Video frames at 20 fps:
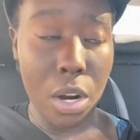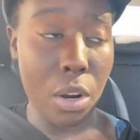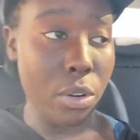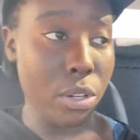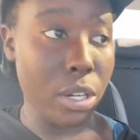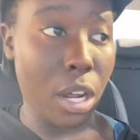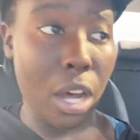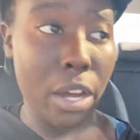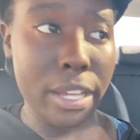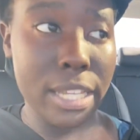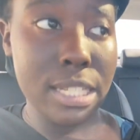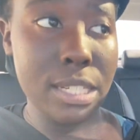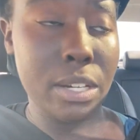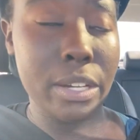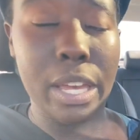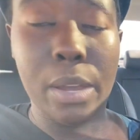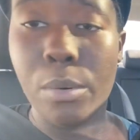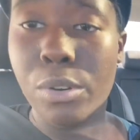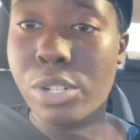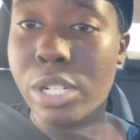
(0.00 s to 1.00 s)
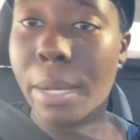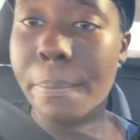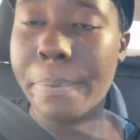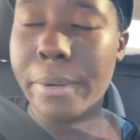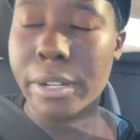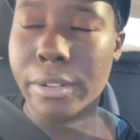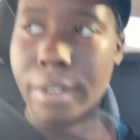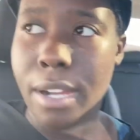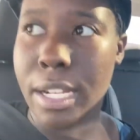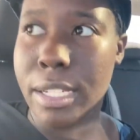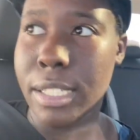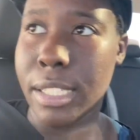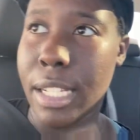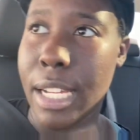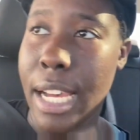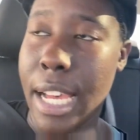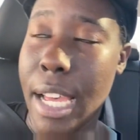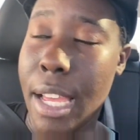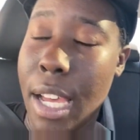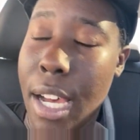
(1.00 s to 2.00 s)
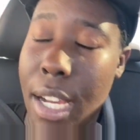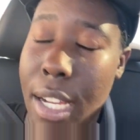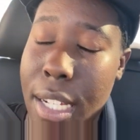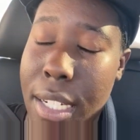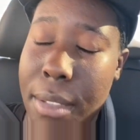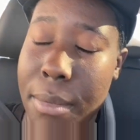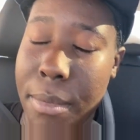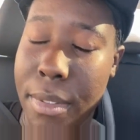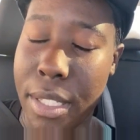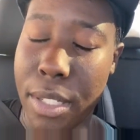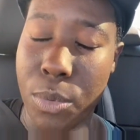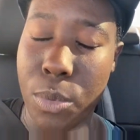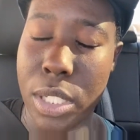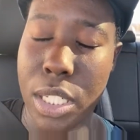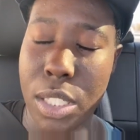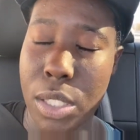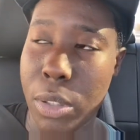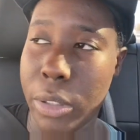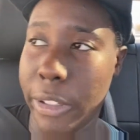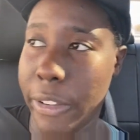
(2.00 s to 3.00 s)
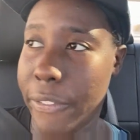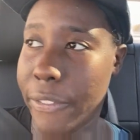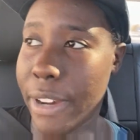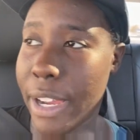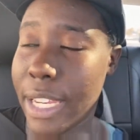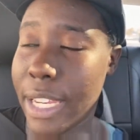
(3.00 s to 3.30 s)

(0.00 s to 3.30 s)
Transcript: August? Okay, we're jumping around a lot, which is totally fine.